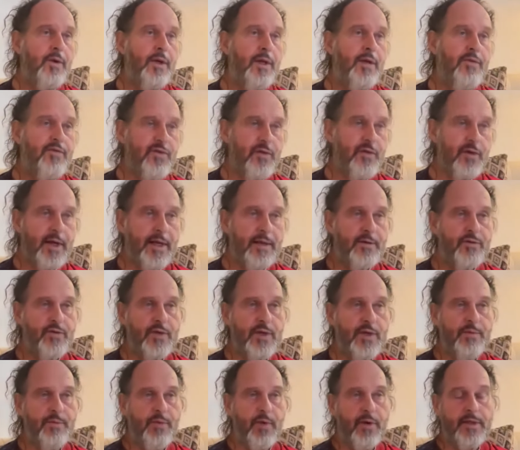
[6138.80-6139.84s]
if you get
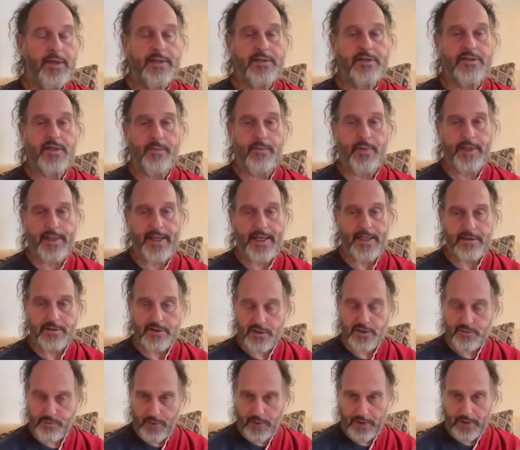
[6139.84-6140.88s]
reborn in somebody
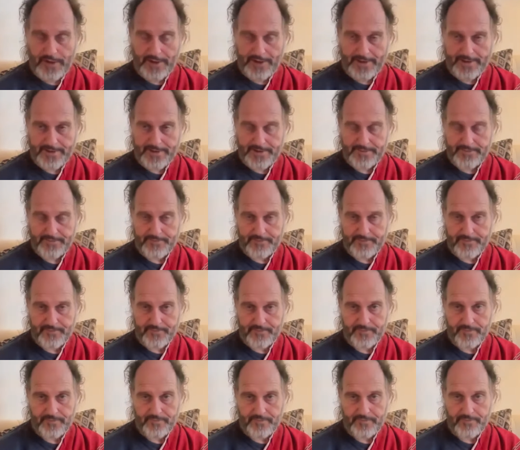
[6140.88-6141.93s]
else's Pure Land,
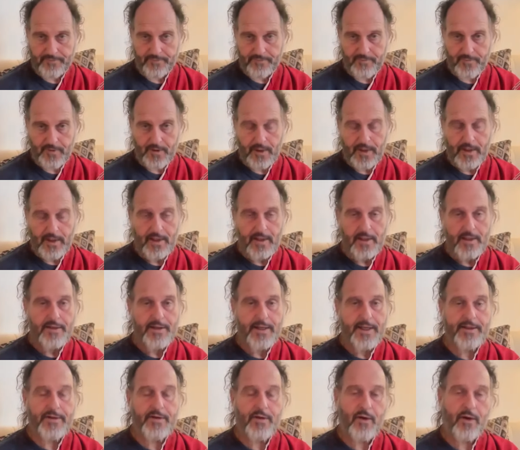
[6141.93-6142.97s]

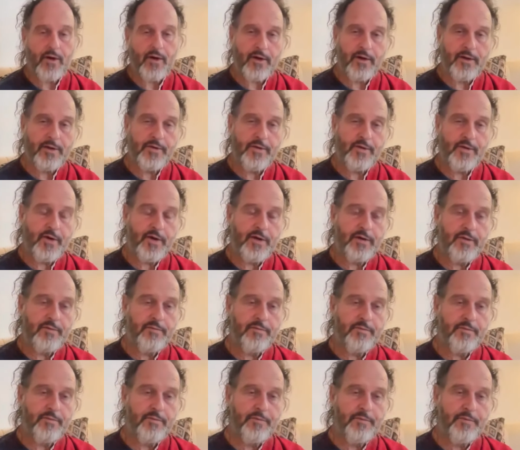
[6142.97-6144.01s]
then all
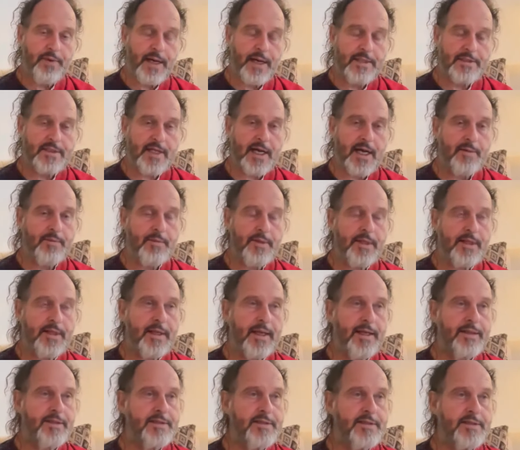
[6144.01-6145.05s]
your past karma
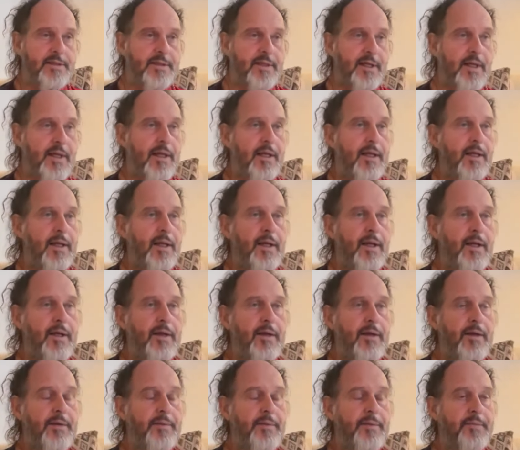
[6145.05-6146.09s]
gets
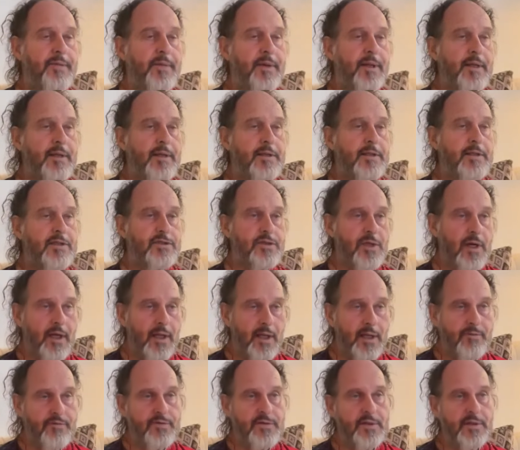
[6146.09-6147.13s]

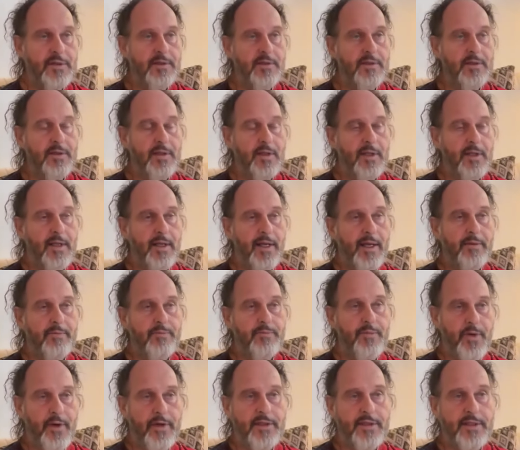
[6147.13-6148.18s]
dissolved
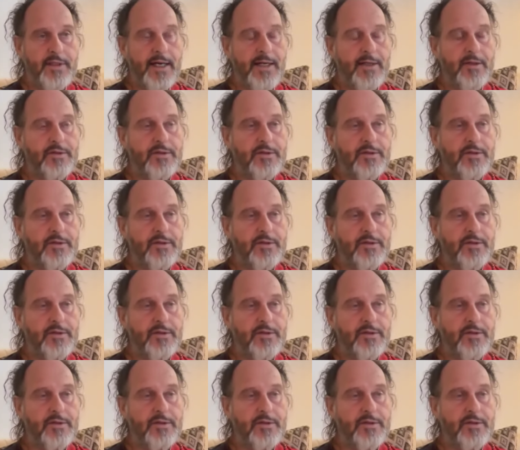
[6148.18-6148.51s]
and burned